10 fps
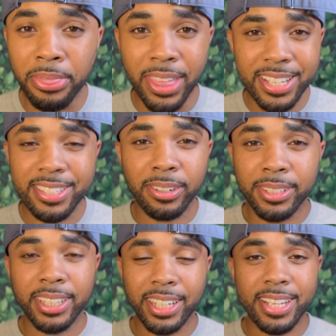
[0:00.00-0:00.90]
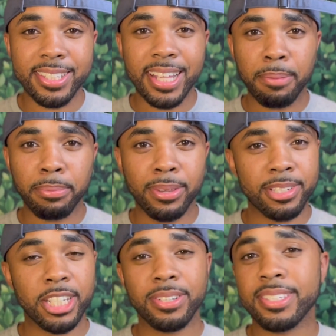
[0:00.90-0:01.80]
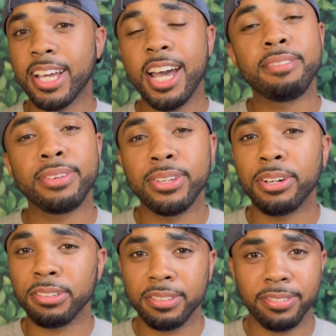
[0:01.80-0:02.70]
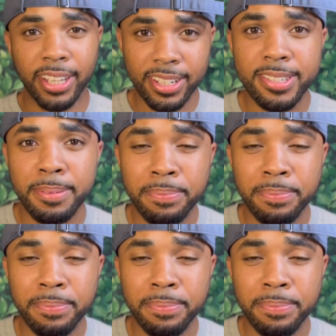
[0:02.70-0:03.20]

That's the only thing that's stopping you. So it's time for you to reflect.